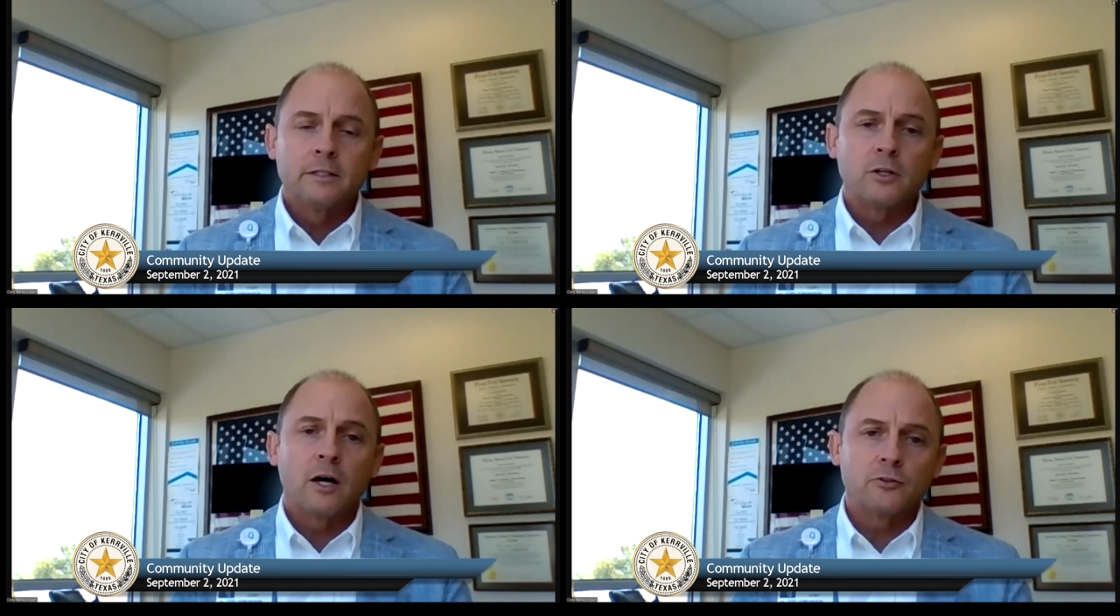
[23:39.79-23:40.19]

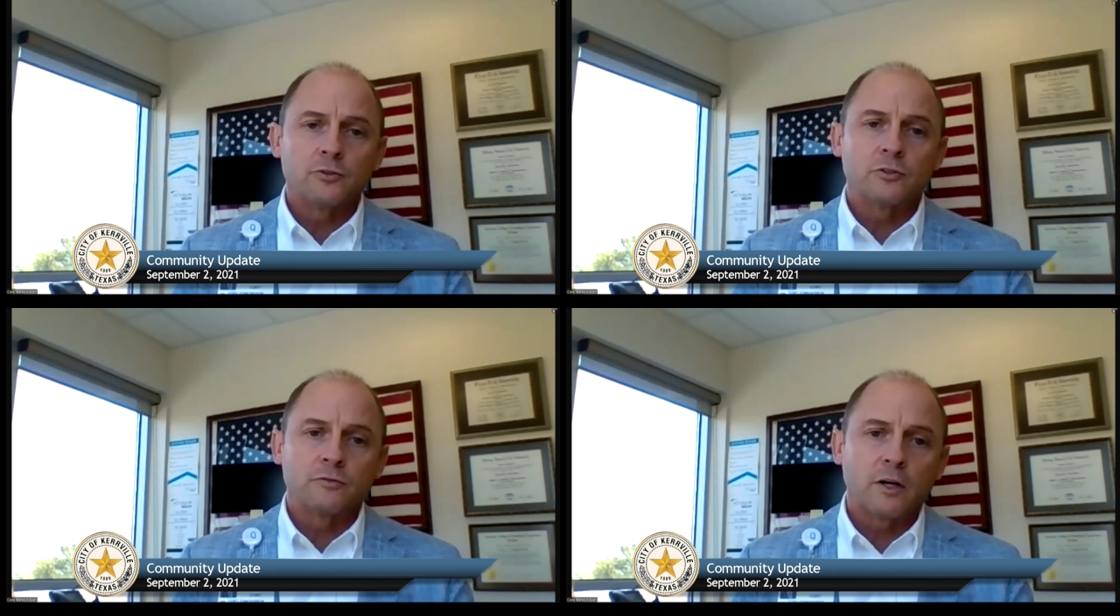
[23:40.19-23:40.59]
to
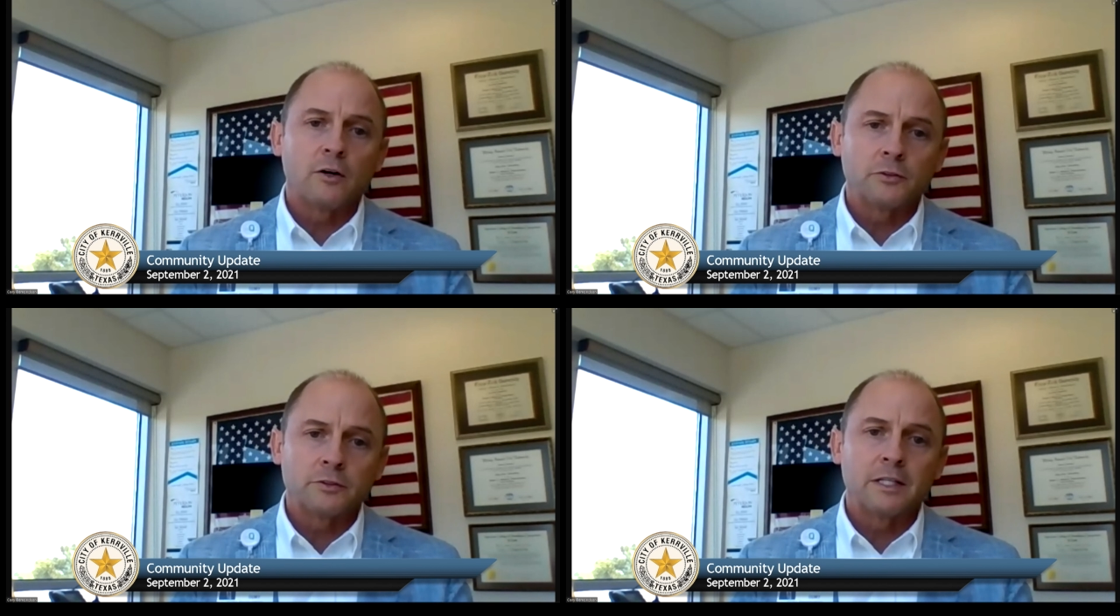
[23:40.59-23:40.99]
hundreds of
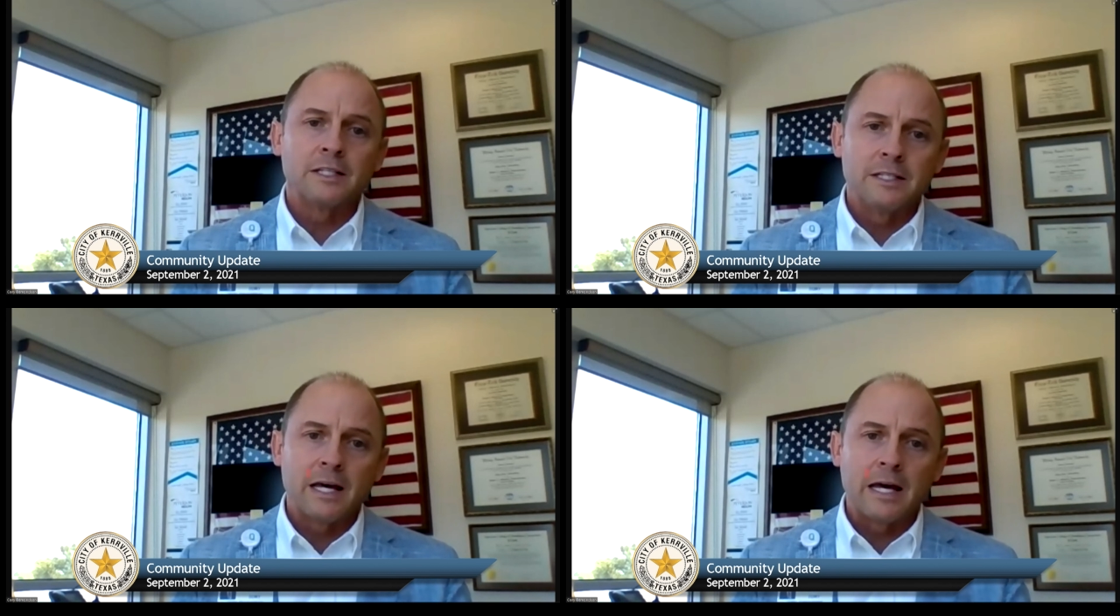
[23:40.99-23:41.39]
calls a
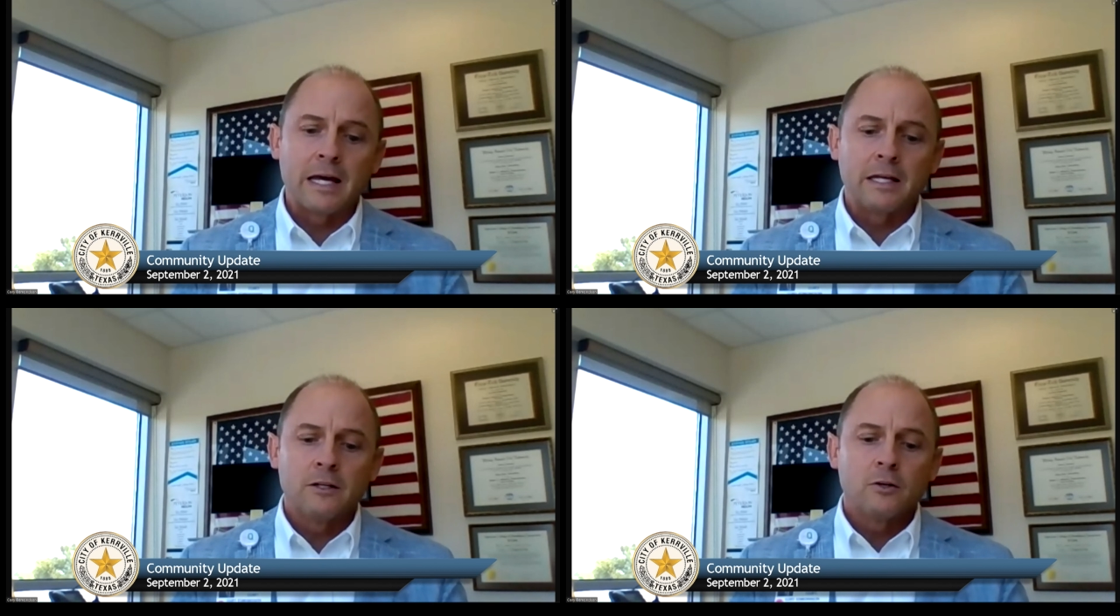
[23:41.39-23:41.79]

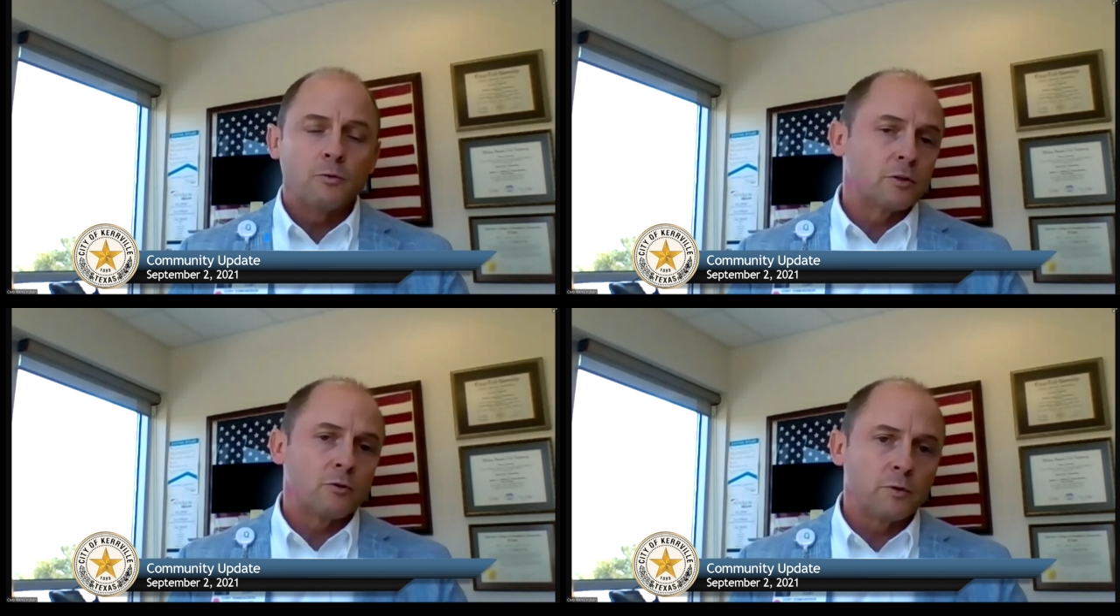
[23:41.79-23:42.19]
day
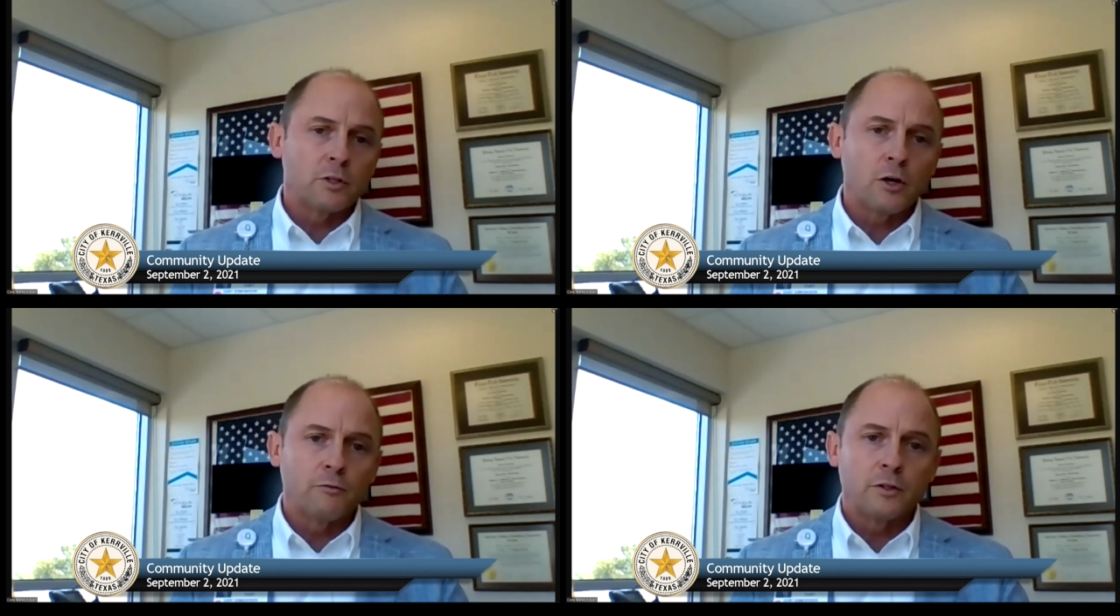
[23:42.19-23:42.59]
with
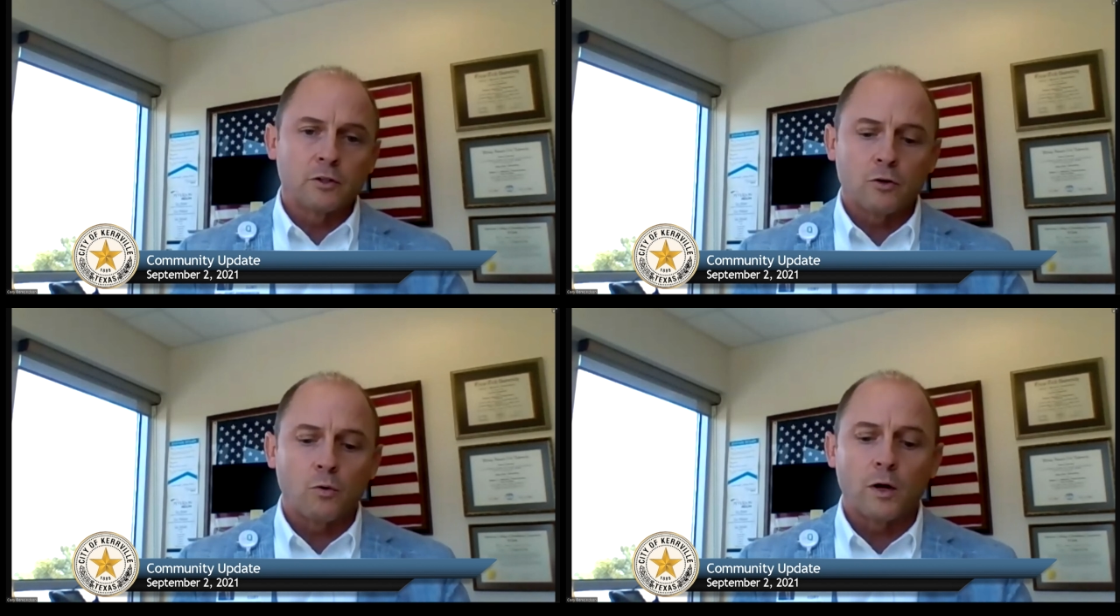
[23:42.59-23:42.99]
COVID
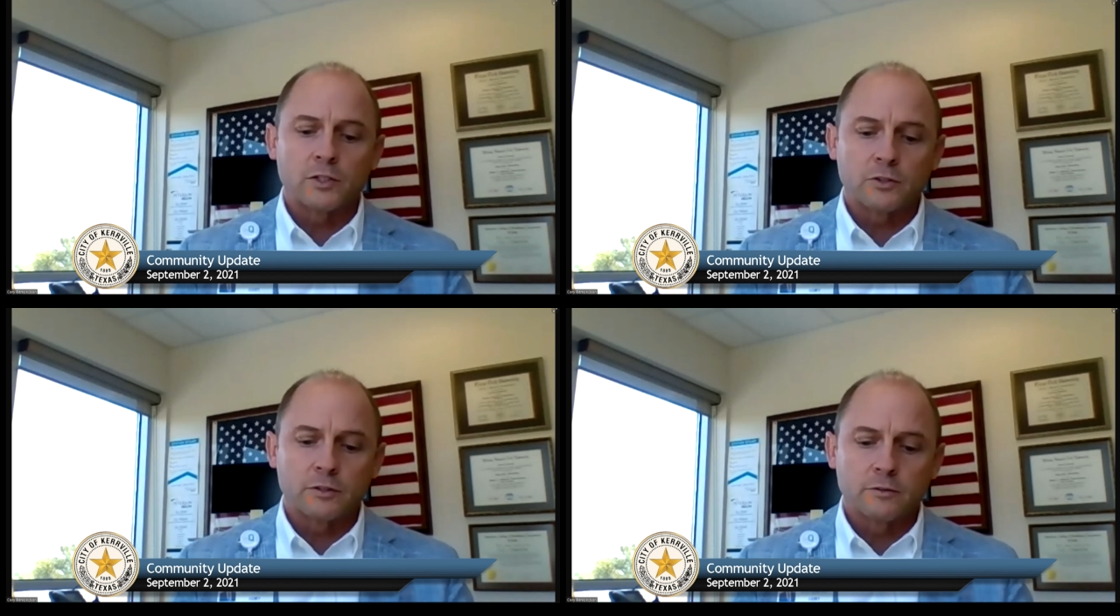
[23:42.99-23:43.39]

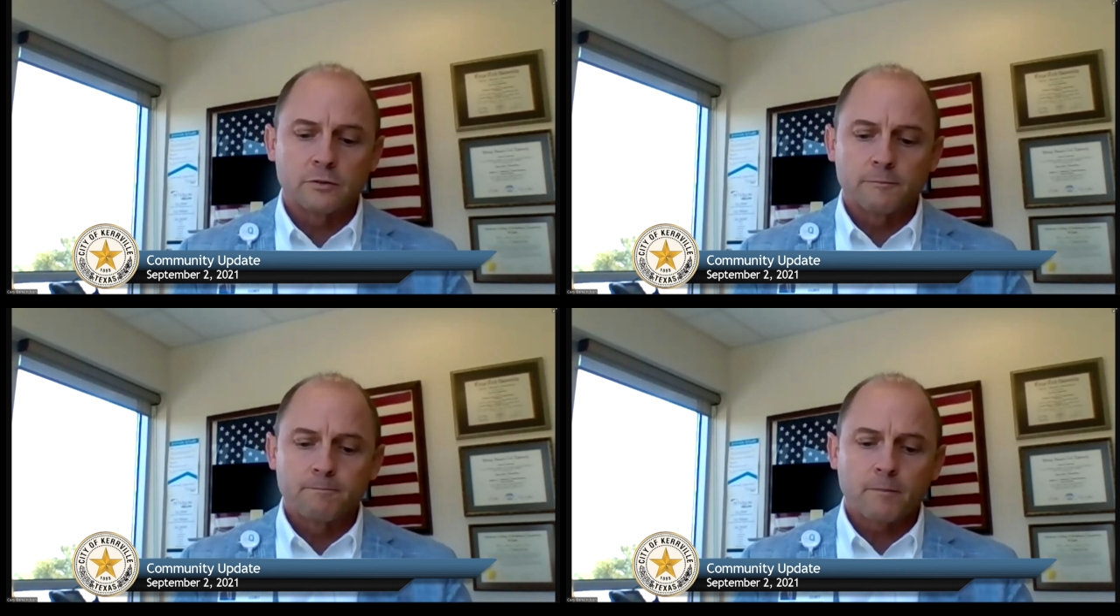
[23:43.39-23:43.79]

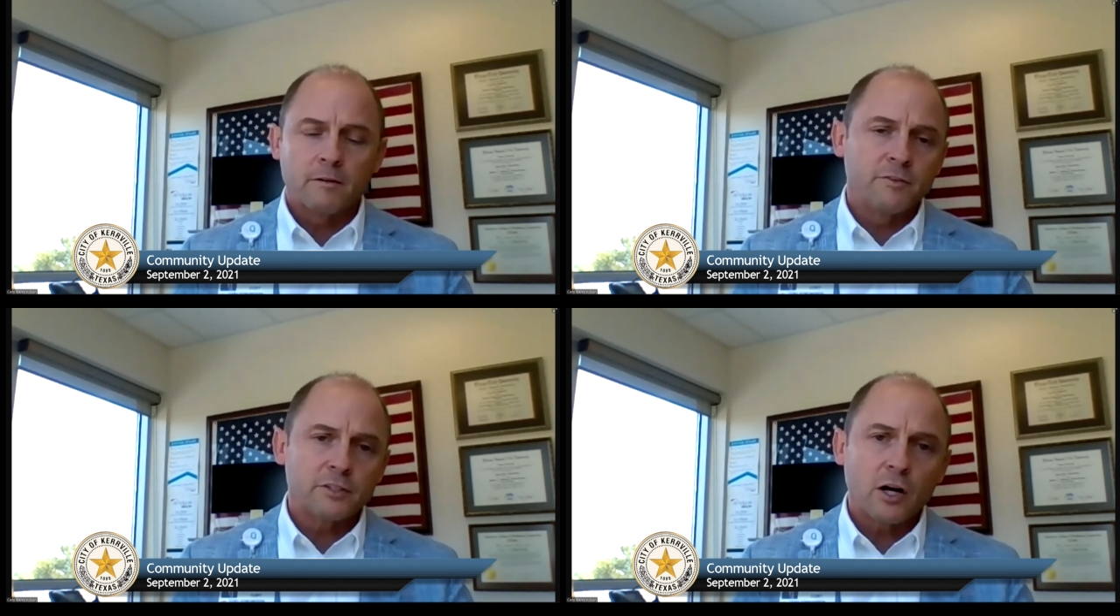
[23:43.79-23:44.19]
questions.
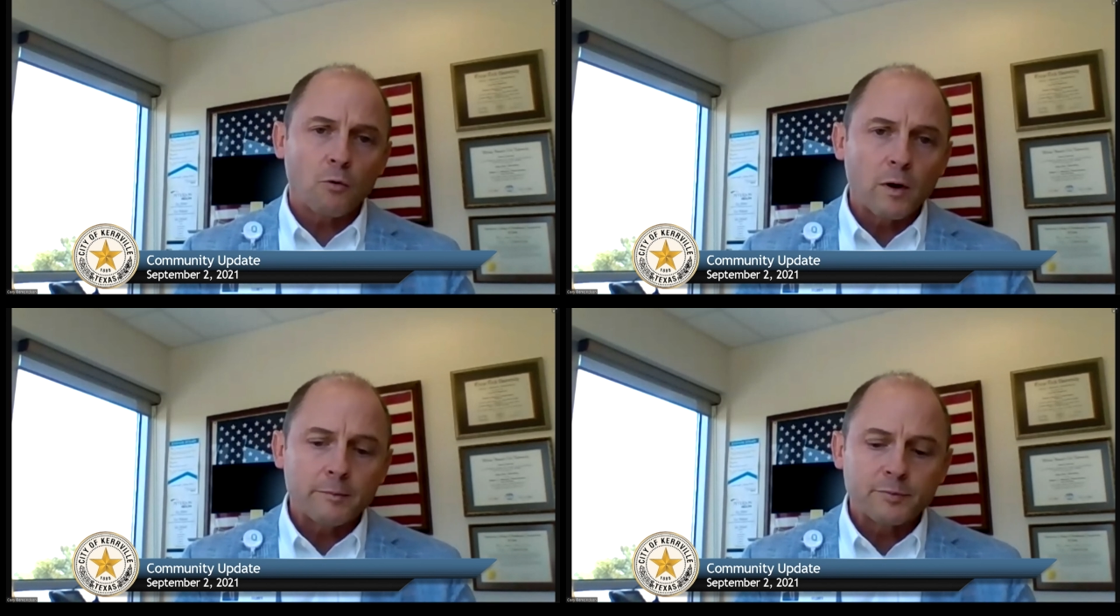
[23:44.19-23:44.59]
Visit our
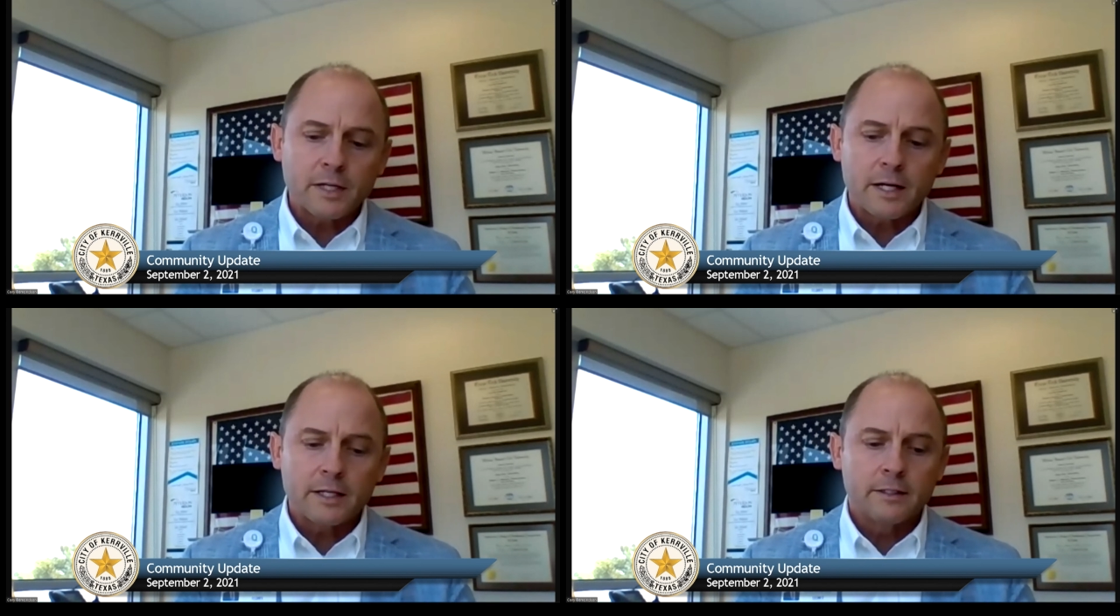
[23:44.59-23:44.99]

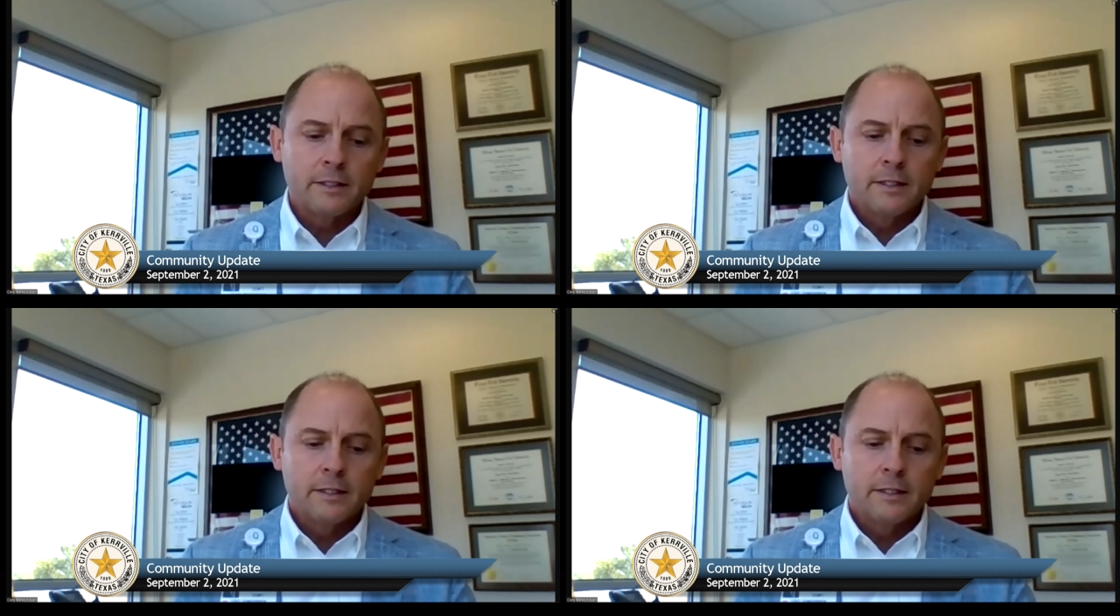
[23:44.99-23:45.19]
website.